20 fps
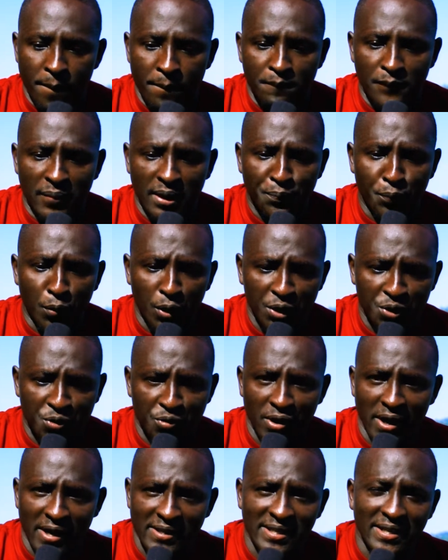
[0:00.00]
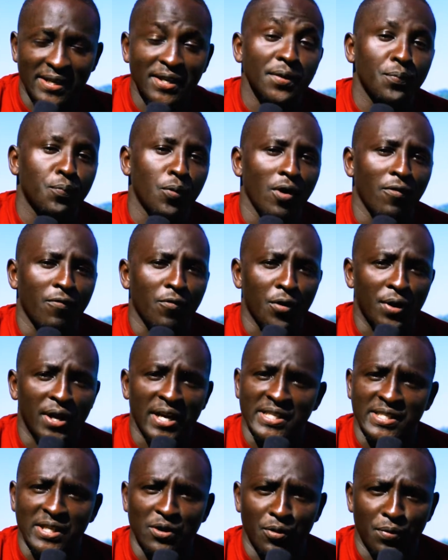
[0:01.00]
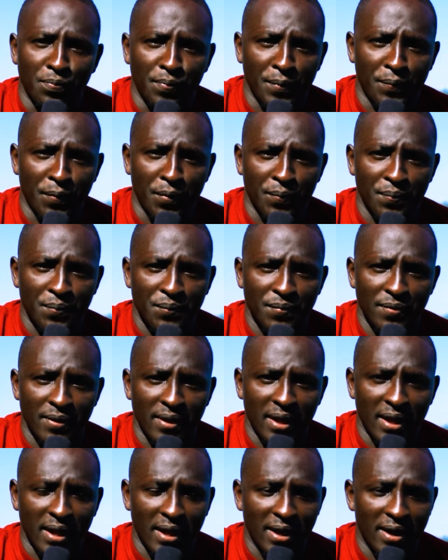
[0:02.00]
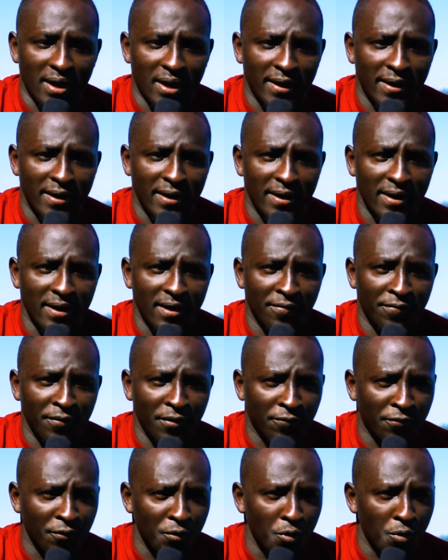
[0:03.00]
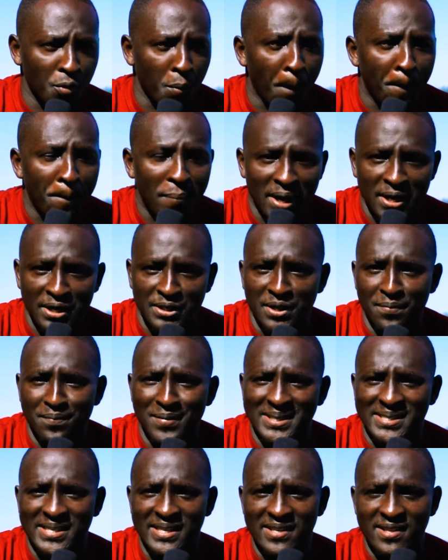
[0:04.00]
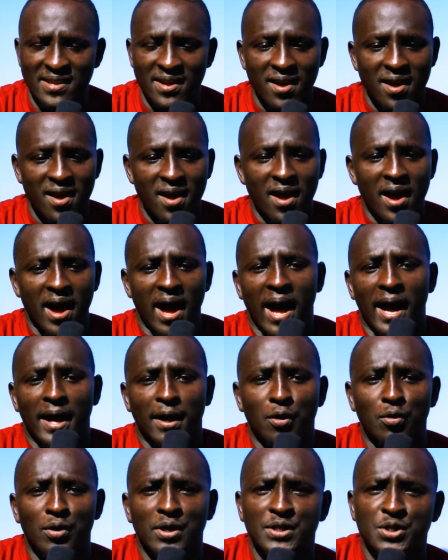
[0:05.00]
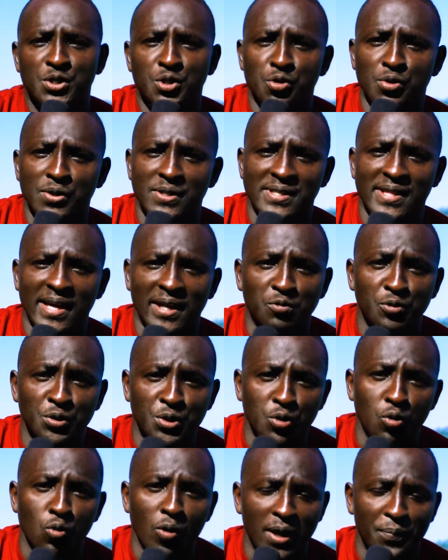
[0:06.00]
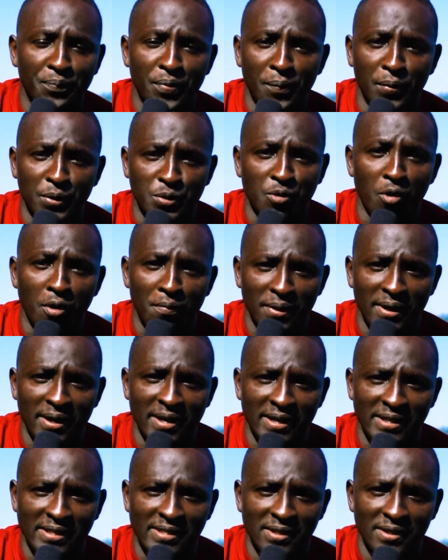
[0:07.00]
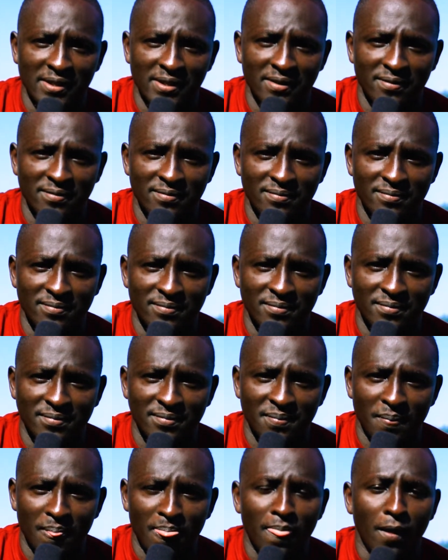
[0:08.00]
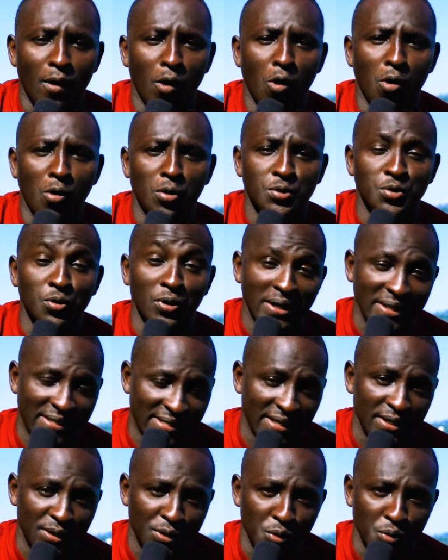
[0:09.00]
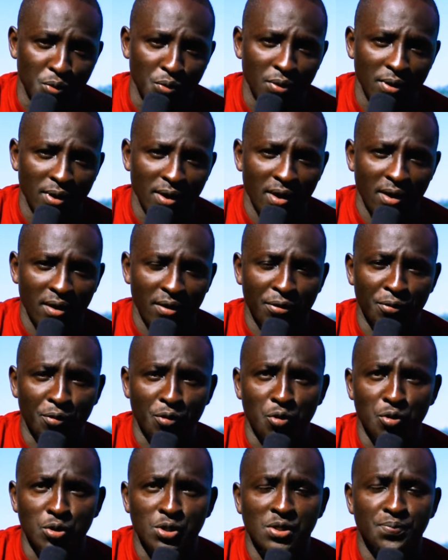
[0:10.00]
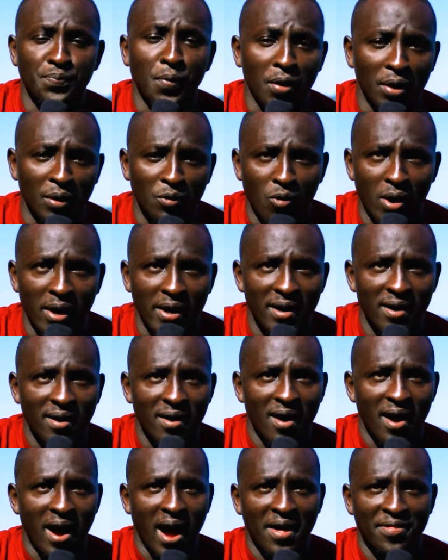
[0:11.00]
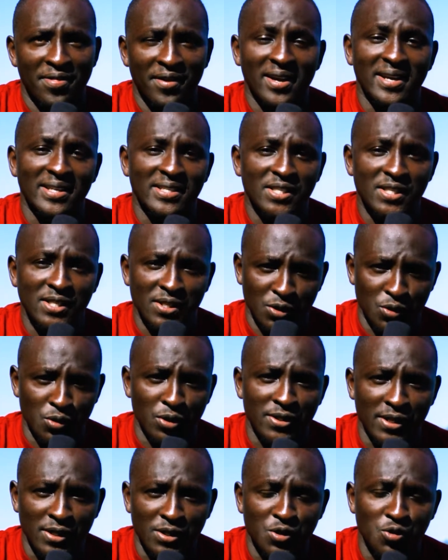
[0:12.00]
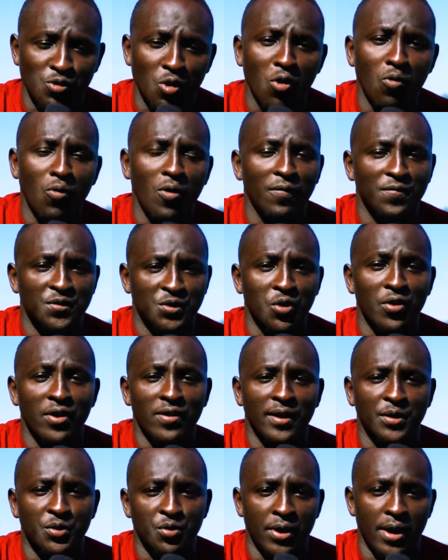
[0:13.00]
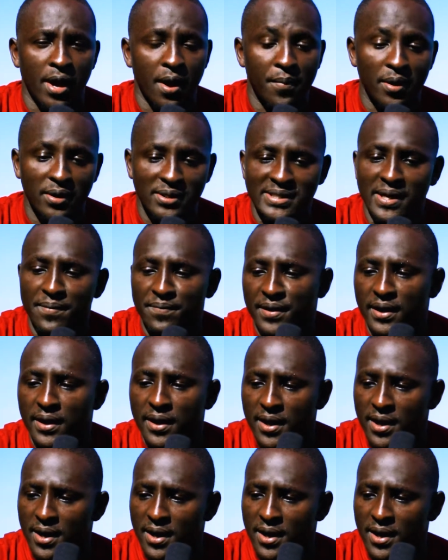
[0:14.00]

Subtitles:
But poetry has a deep way of connecting with people. And if you package a message and only choose that which you want people to communicate or to listen to through spoken word, I think it's a strong way of showing that you care about something.